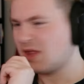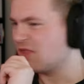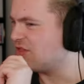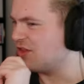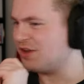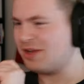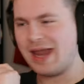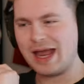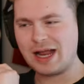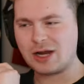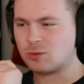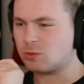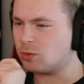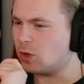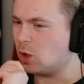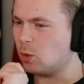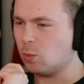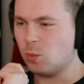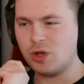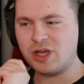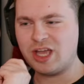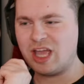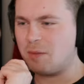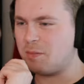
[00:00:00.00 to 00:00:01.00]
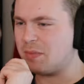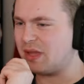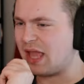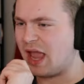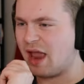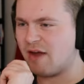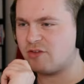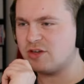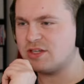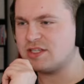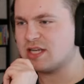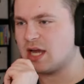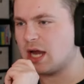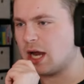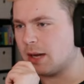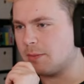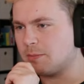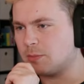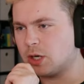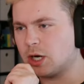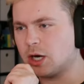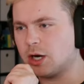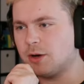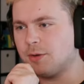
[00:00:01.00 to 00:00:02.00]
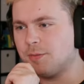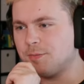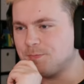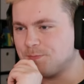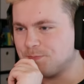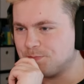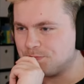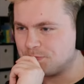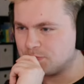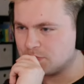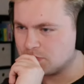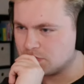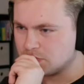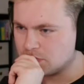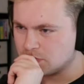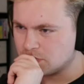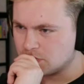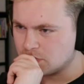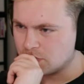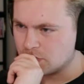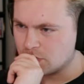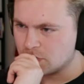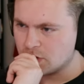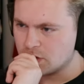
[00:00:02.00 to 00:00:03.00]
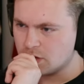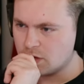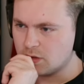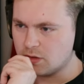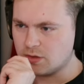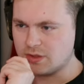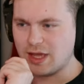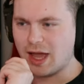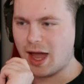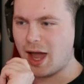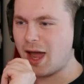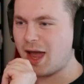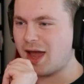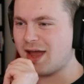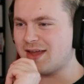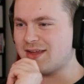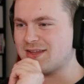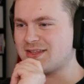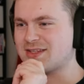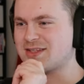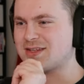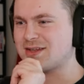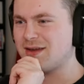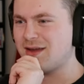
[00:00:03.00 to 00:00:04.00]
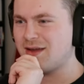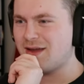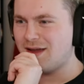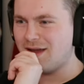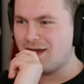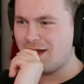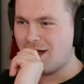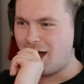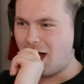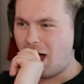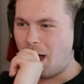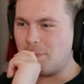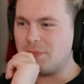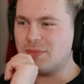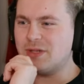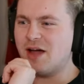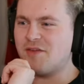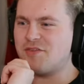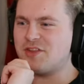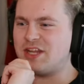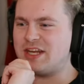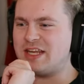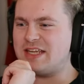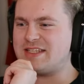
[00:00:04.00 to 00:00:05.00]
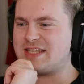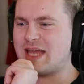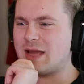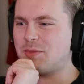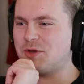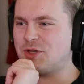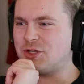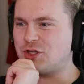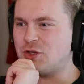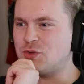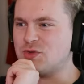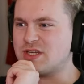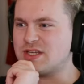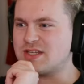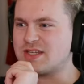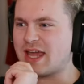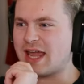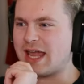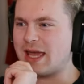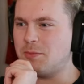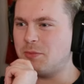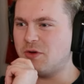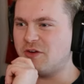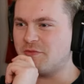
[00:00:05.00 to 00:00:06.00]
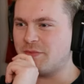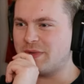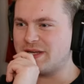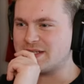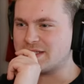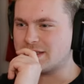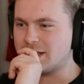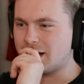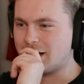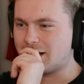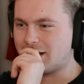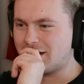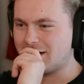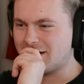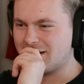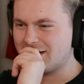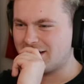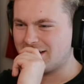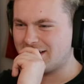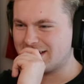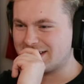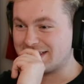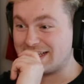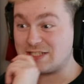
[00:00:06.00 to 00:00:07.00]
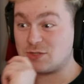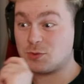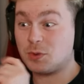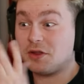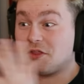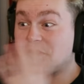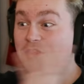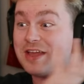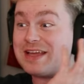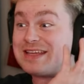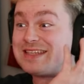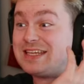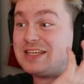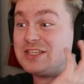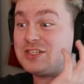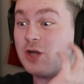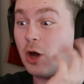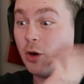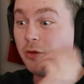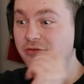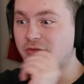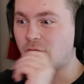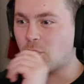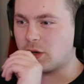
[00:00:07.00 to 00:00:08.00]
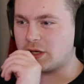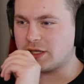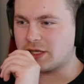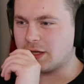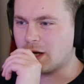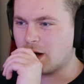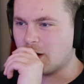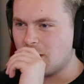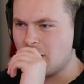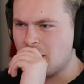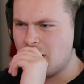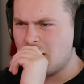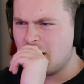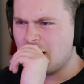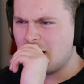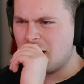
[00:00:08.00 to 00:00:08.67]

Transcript: The neck roll will get me every time, bro. Yes. I'm loving that he's able to use his hand movements there. That's one of the things he's known for, you know?